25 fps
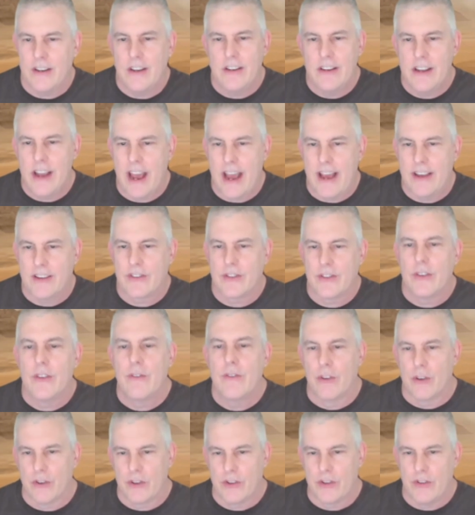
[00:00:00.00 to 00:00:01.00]
task
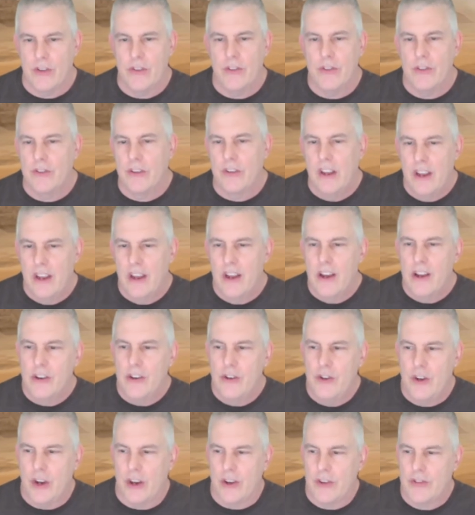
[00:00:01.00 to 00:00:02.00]
versus
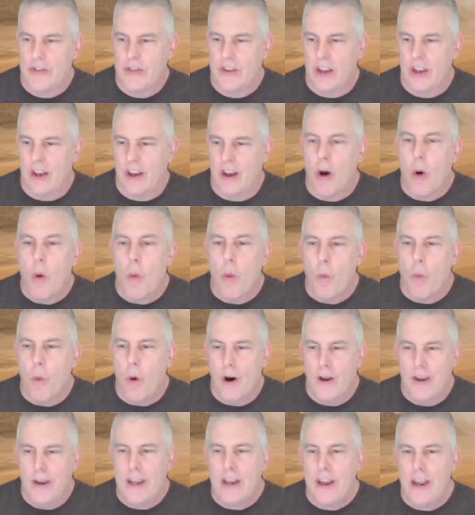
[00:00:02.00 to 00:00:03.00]
just
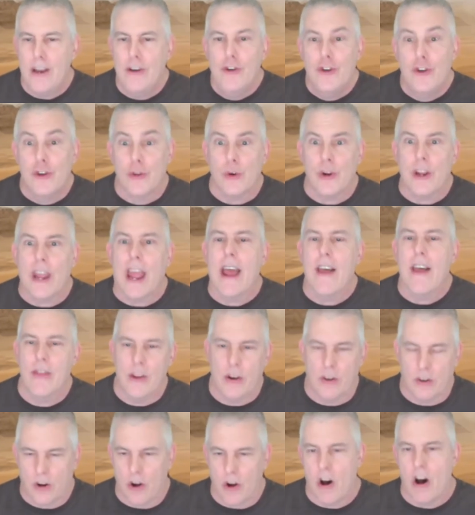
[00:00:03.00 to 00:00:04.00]
one injury and
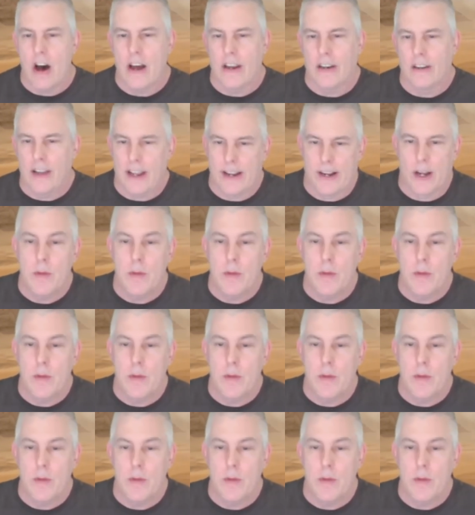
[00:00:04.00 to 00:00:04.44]
they're gone, like a